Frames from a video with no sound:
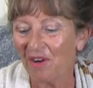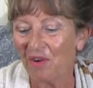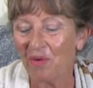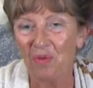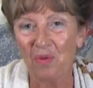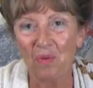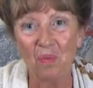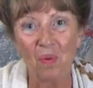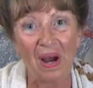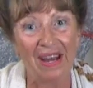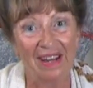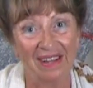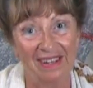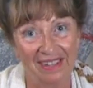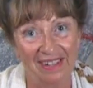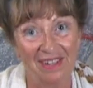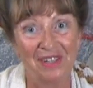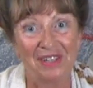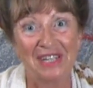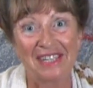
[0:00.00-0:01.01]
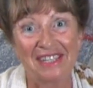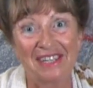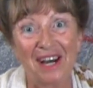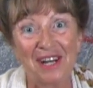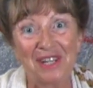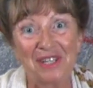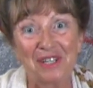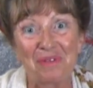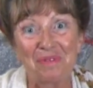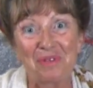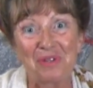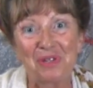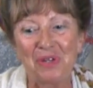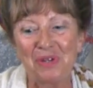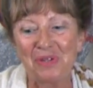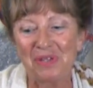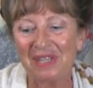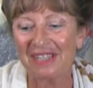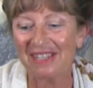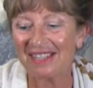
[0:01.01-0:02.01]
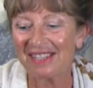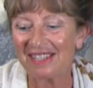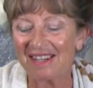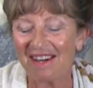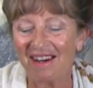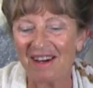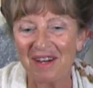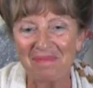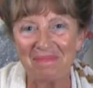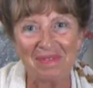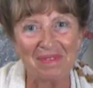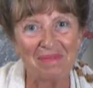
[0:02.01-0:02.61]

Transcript: or the way, the designs I was using at the time,